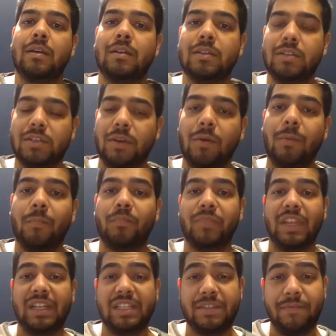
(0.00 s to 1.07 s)
So
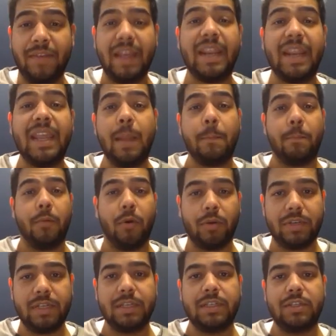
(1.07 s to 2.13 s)
it's very
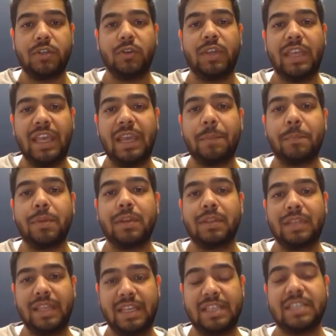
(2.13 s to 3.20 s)
important to keep
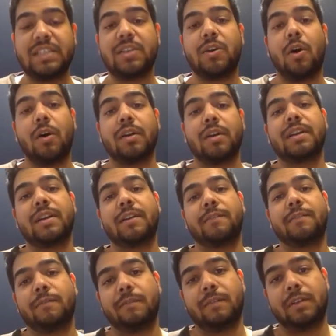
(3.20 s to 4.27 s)
these cognitive
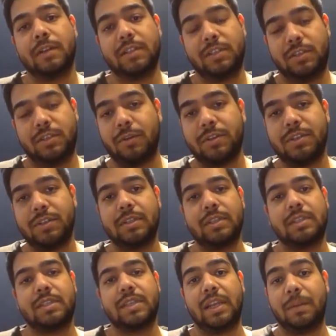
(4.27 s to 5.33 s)

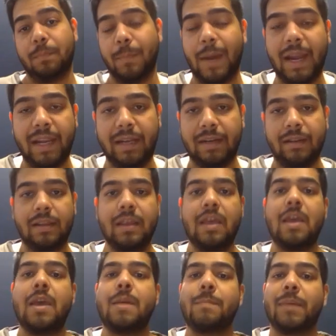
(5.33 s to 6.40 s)
distortions in mind,
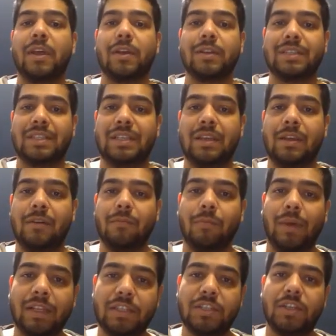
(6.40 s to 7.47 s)
because
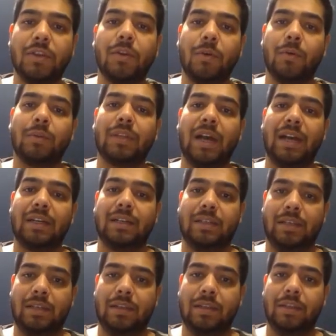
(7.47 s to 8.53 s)
once you know that
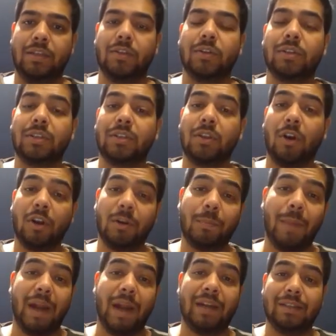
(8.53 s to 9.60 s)
your thought
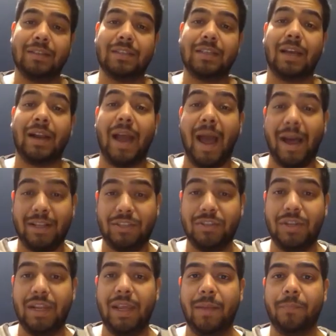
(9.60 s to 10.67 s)
patterns are
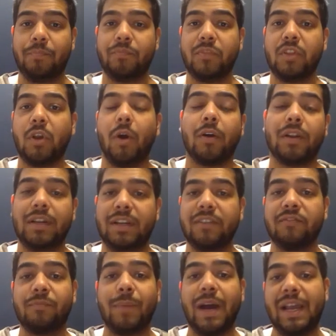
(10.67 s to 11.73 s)
actually
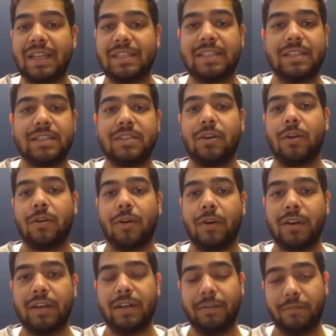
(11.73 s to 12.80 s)
cognitive biases or
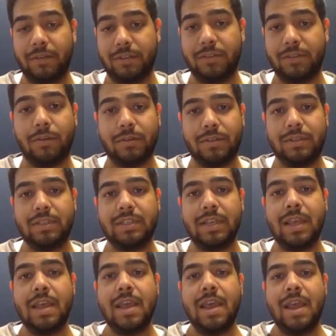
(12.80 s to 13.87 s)
cognitive distortions,
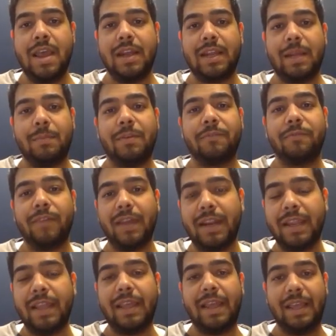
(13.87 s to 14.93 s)
it can be
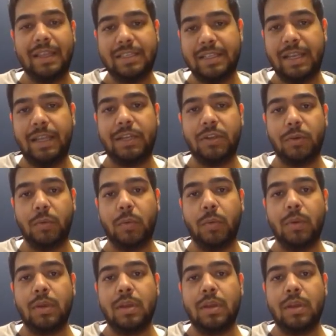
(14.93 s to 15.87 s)
very easy to